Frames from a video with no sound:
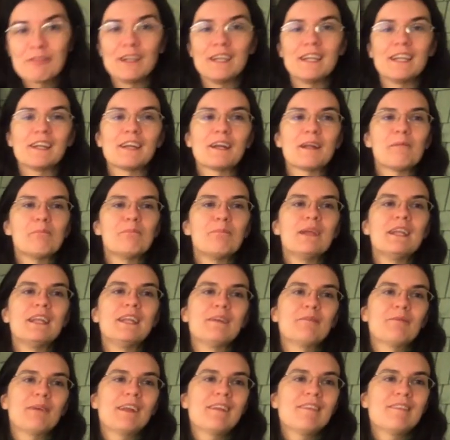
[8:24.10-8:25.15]
out I'm
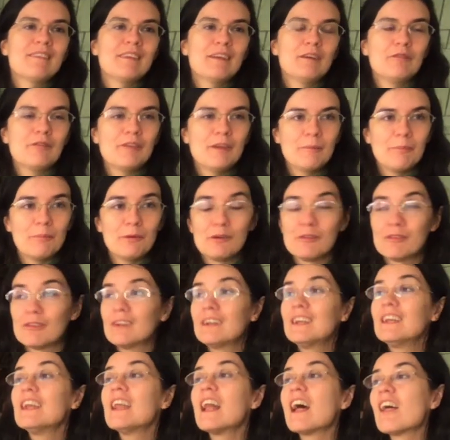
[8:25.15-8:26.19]
beating myself up over
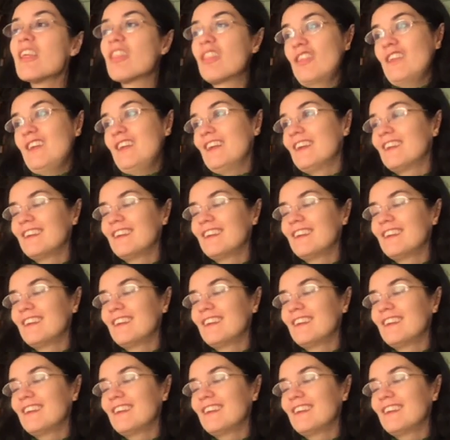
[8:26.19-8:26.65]
nothing.